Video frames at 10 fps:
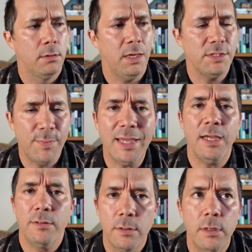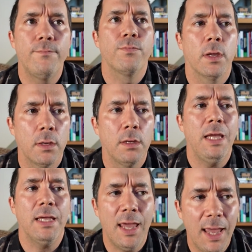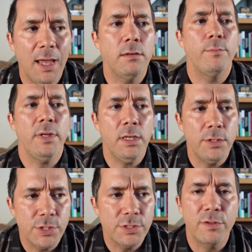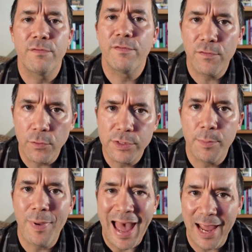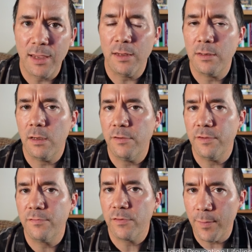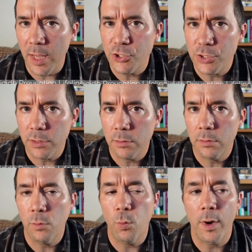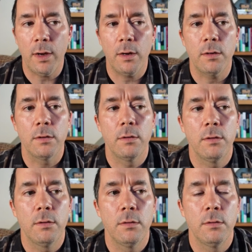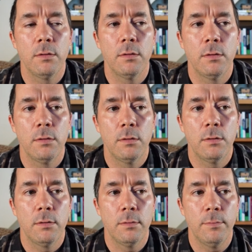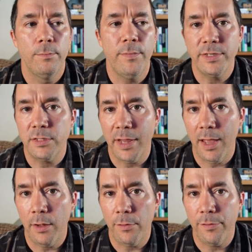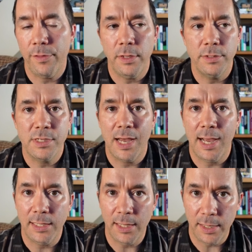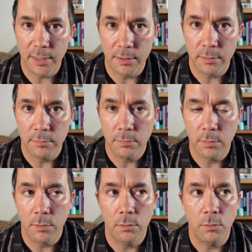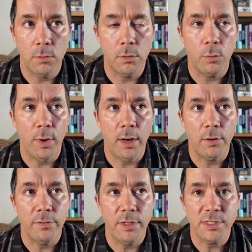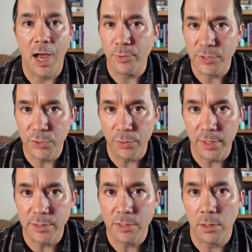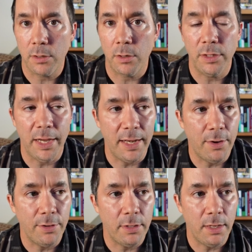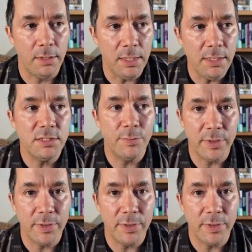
is making, it can't be just the first packet of information where mental health is highlighted or where these opportunities are laid out. It needs to